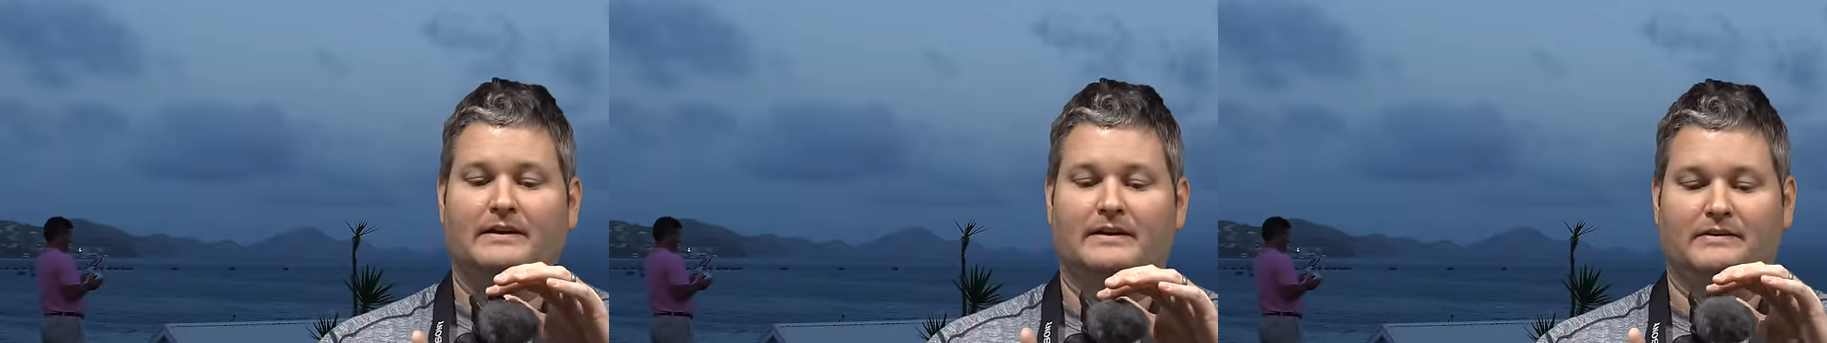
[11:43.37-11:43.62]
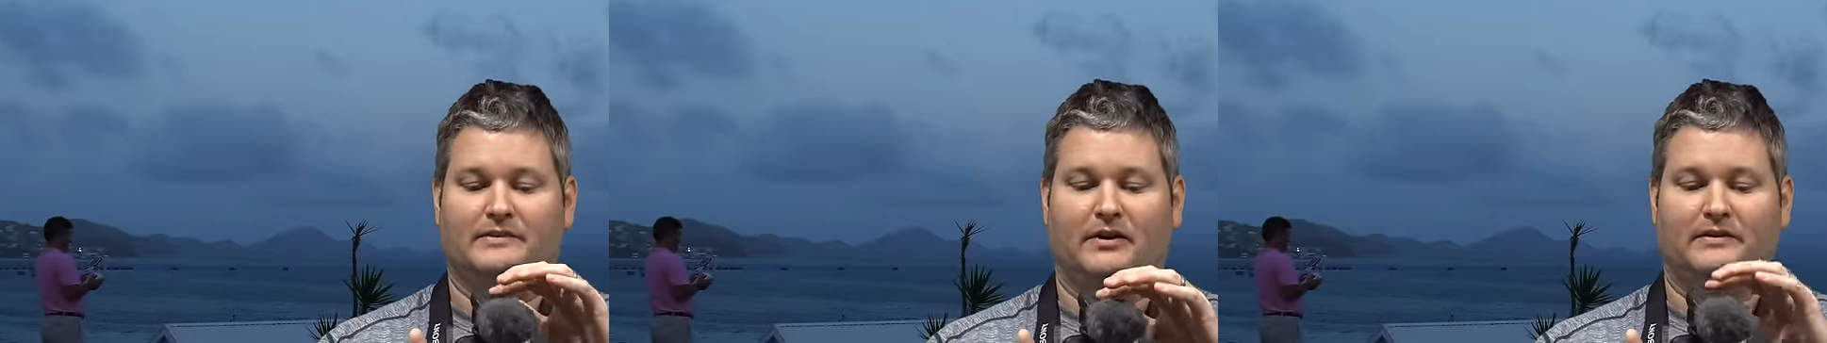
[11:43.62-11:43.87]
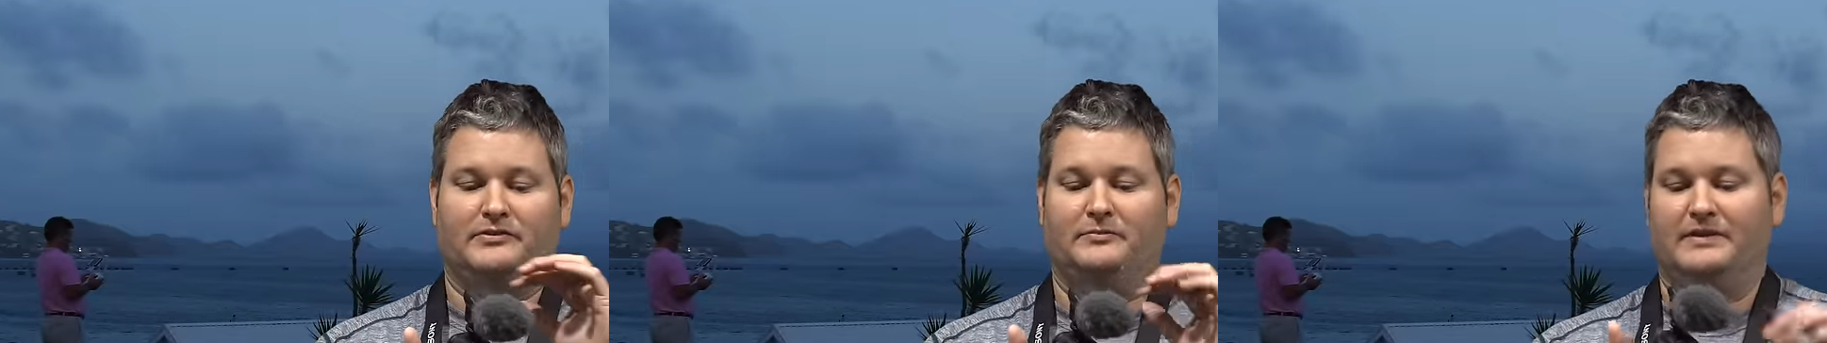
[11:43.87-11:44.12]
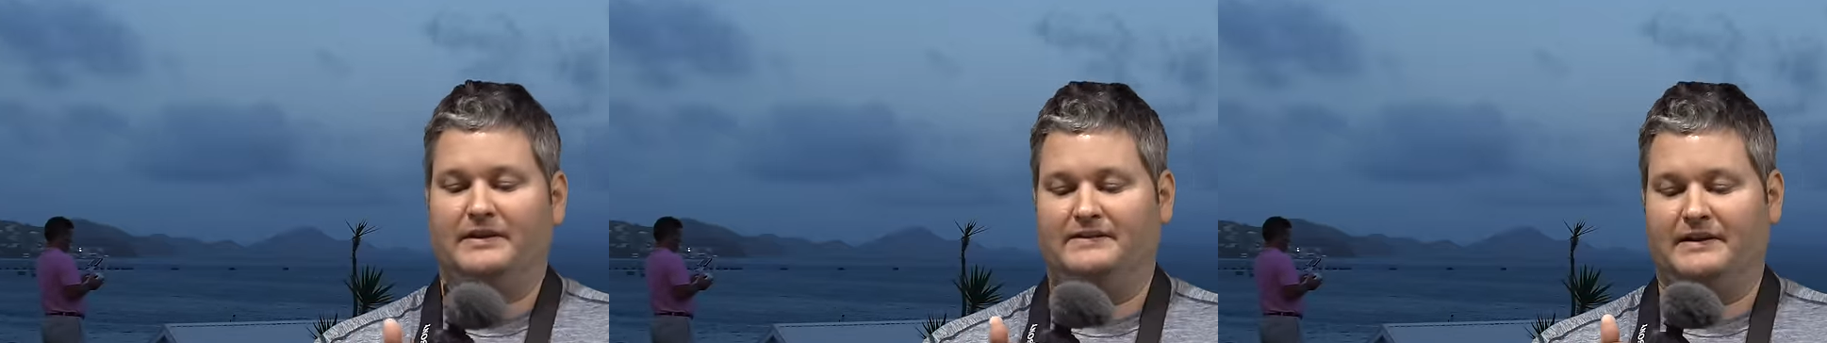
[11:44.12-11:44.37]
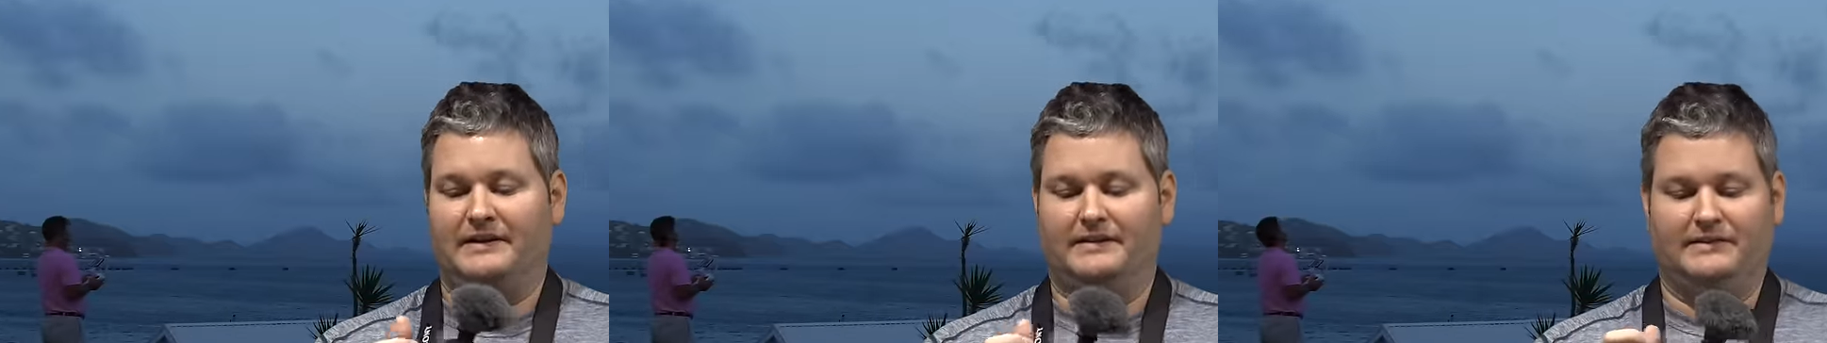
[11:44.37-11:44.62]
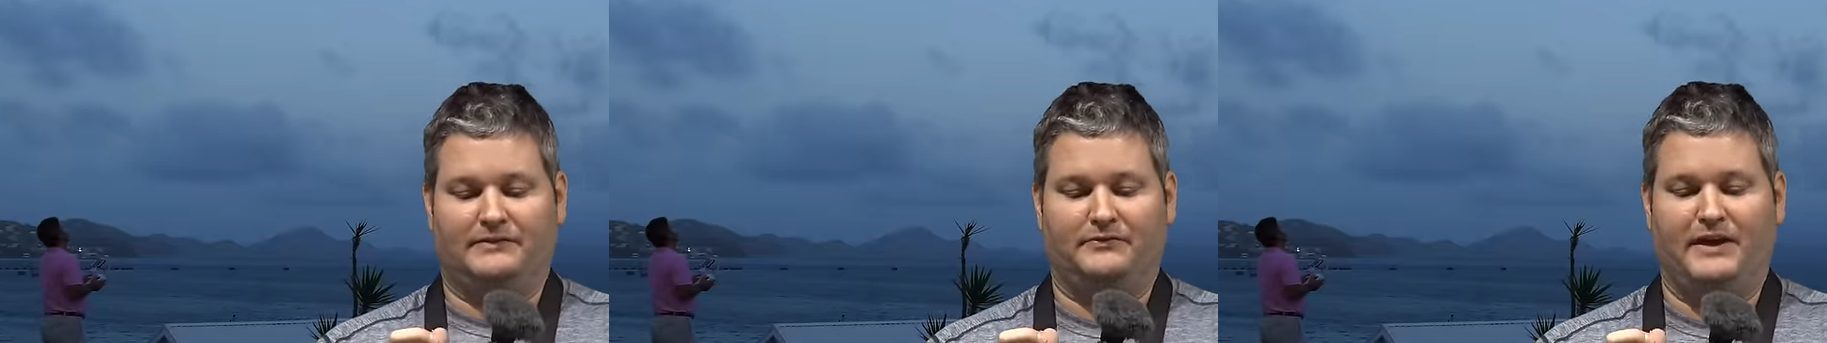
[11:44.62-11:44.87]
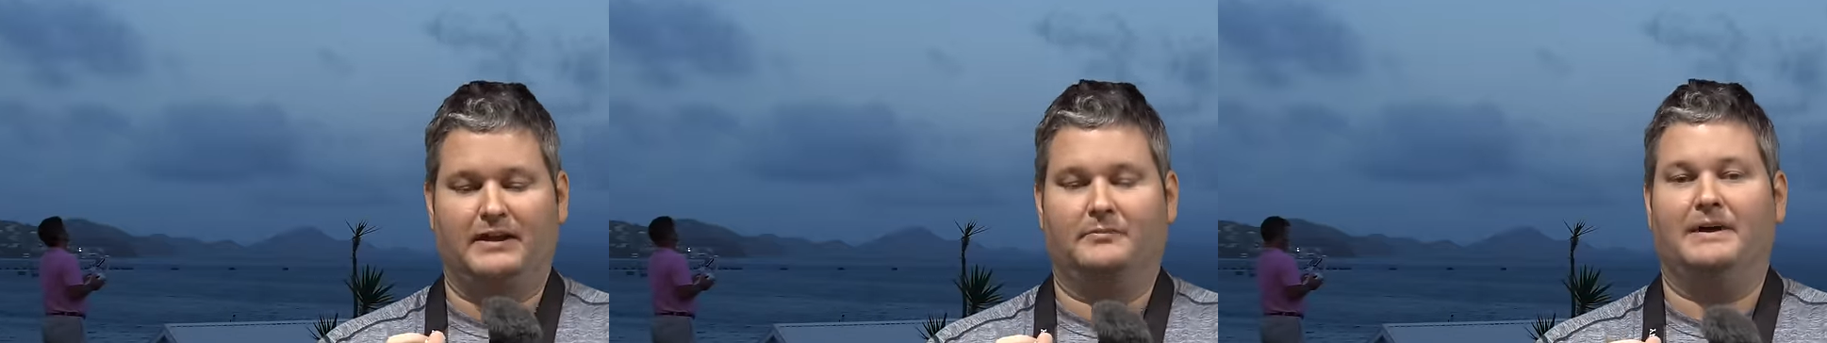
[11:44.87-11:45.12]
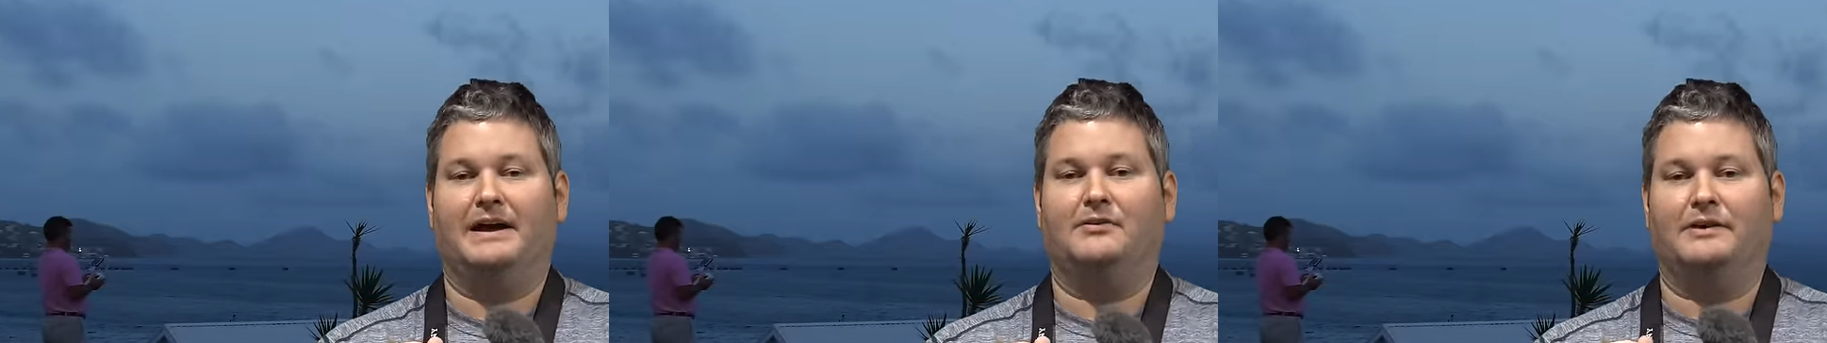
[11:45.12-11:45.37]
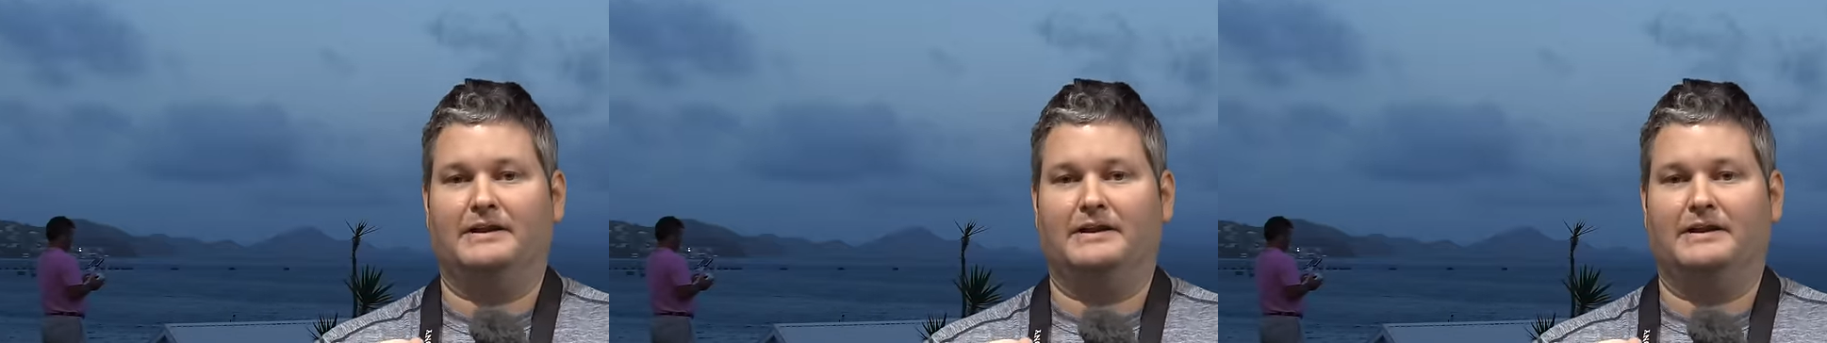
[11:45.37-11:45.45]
is awesome because it's phantom powered.